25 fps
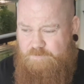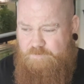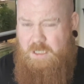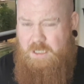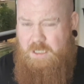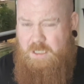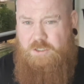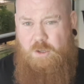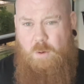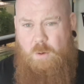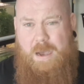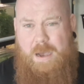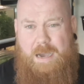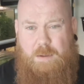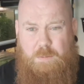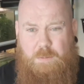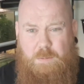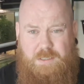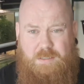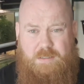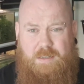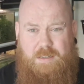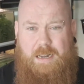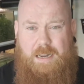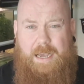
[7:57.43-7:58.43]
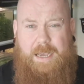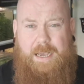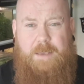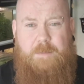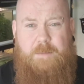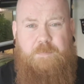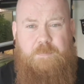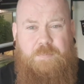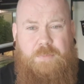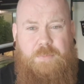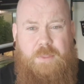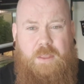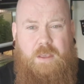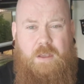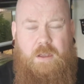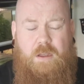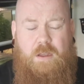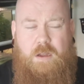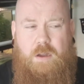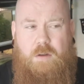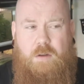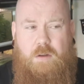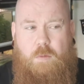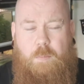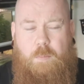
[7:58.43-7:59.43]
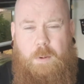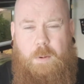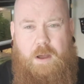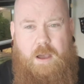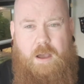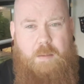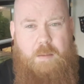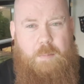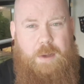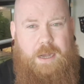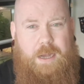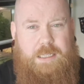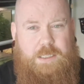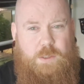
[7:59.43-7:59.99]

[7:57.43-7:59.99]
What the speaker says: 2 hours today, replying back